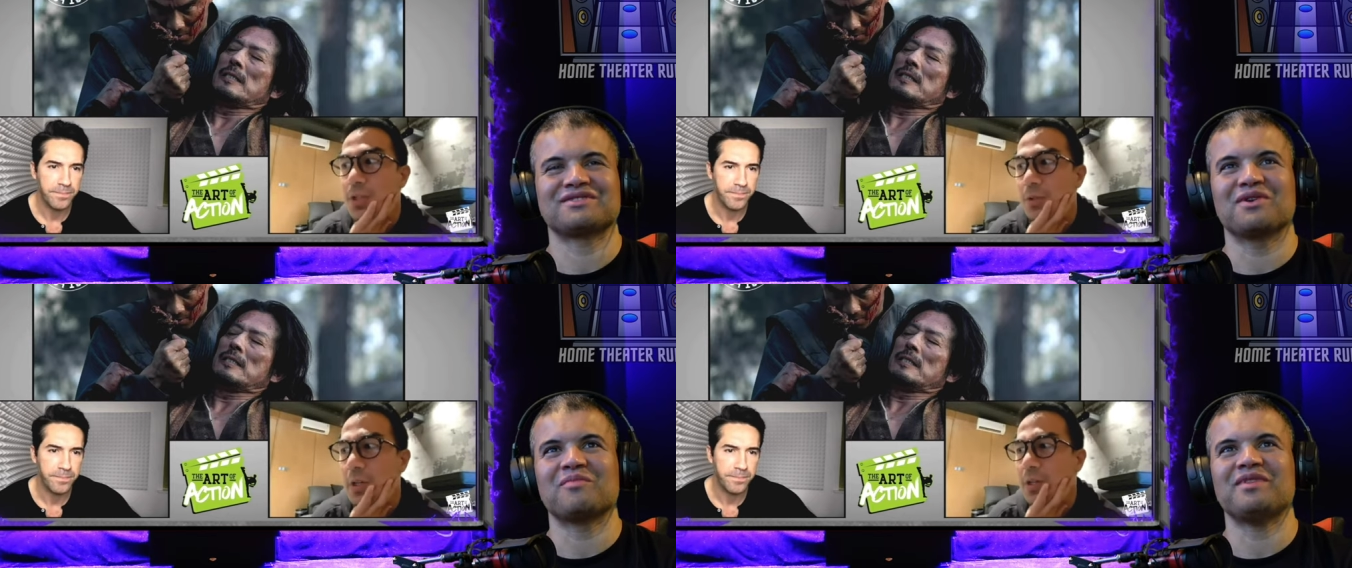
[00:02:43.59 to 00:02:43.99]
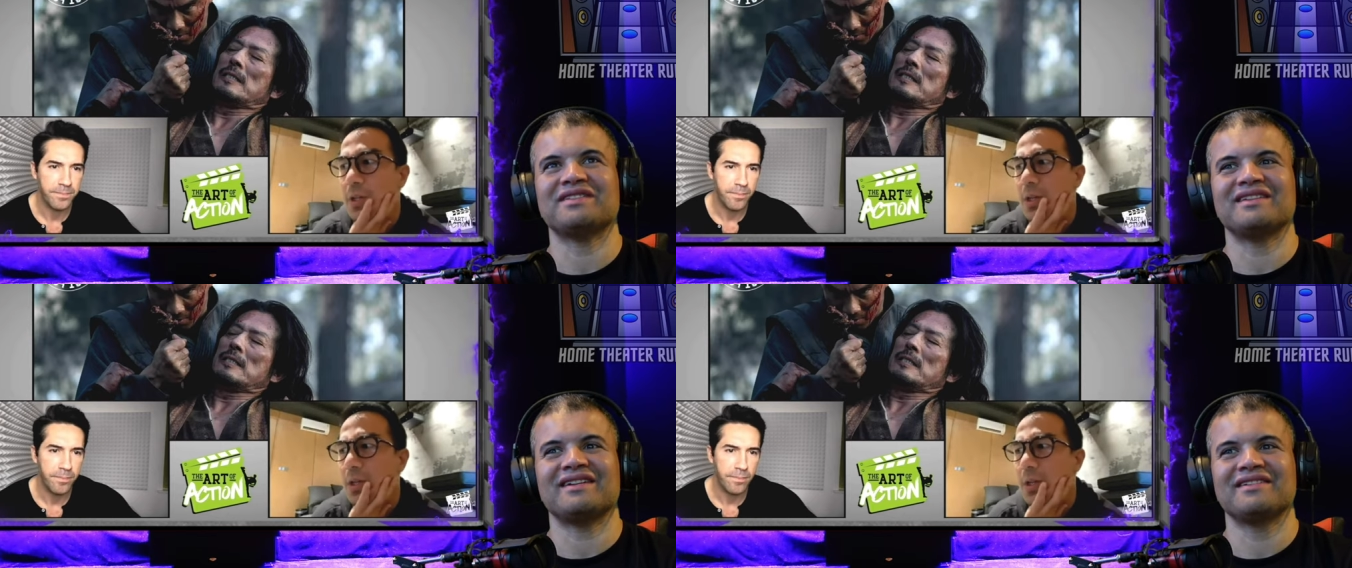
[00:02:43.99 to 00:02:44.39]

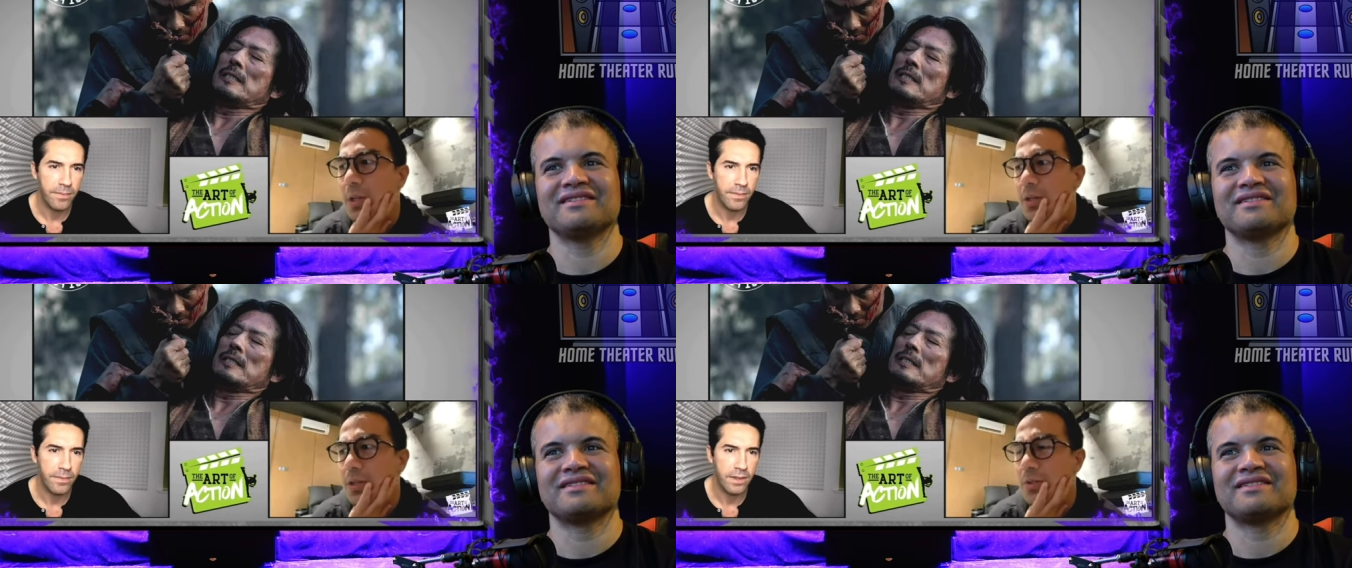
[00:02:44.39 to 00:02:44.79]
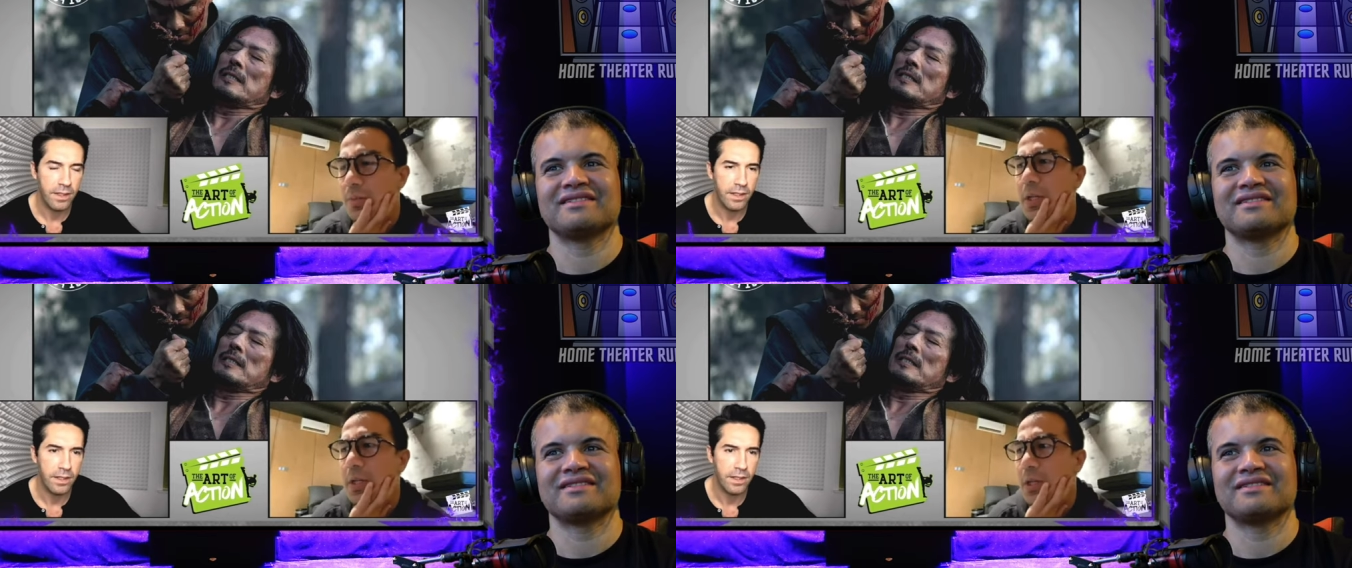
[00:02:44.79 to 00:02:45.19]
Speaker 1: Scorpion think, there uh, should
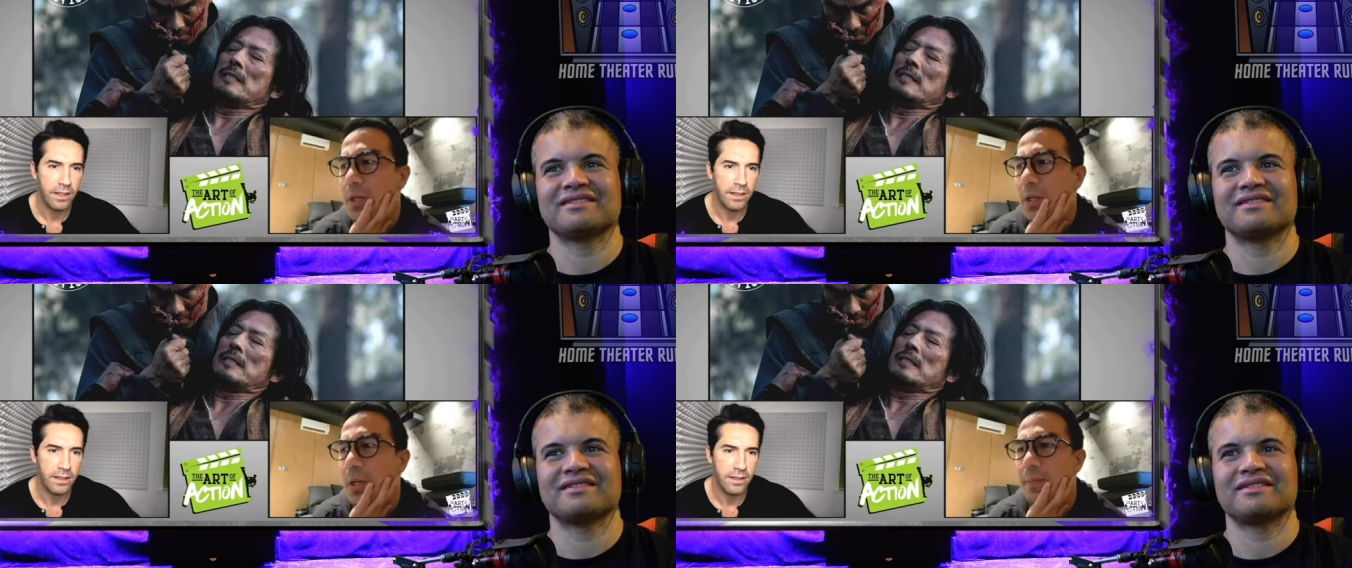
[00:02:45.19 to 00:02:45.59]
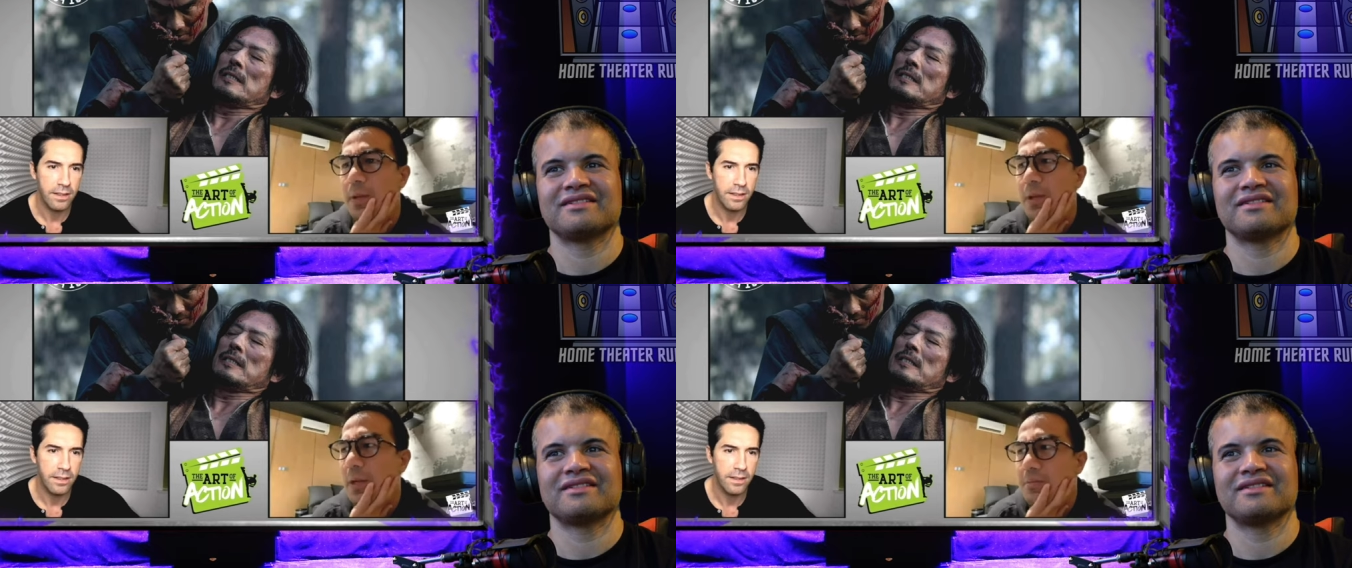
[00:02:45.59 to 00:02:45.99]
be in a couple
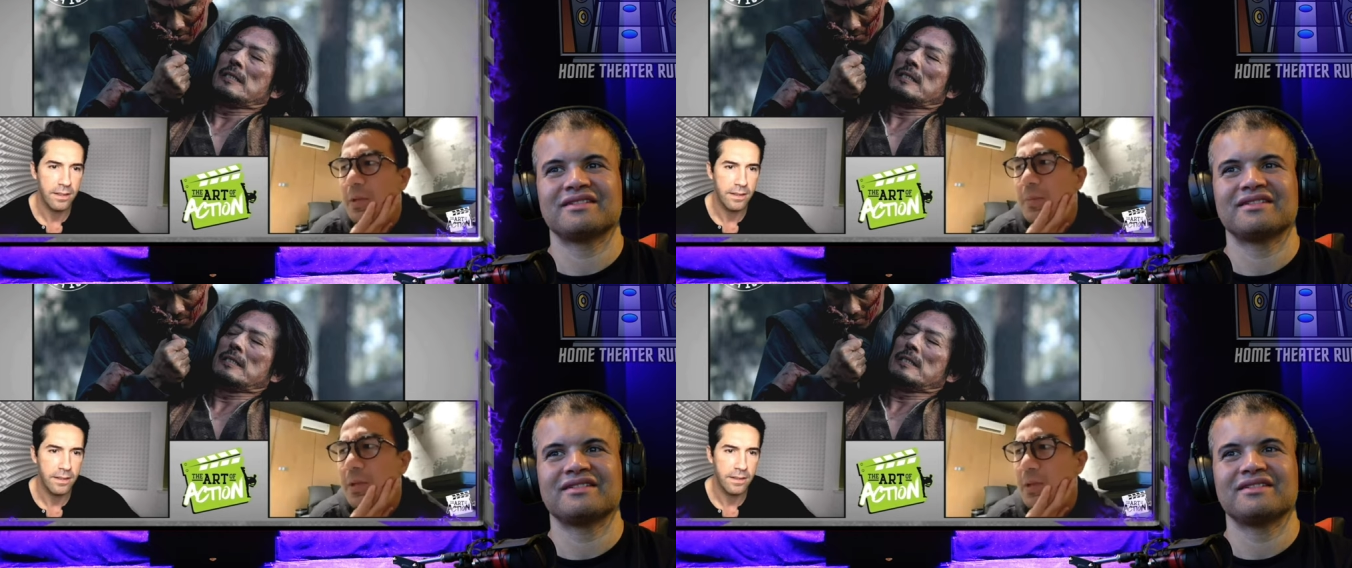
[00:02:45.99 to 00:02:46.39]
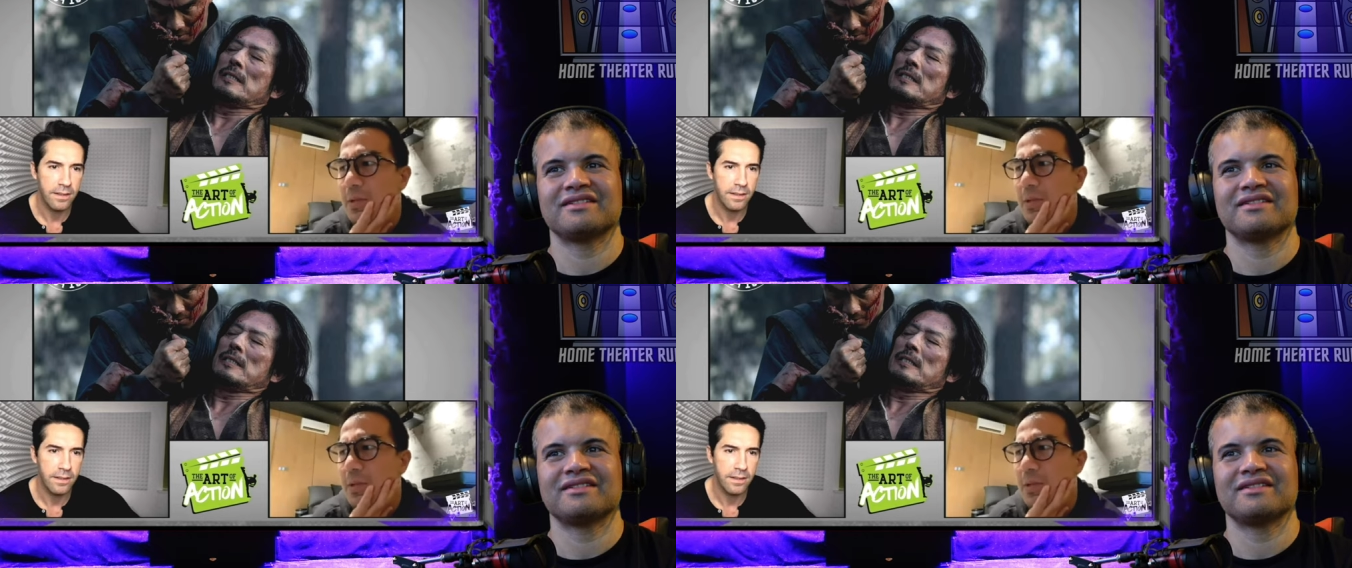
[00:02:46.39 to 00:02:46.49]
of maybe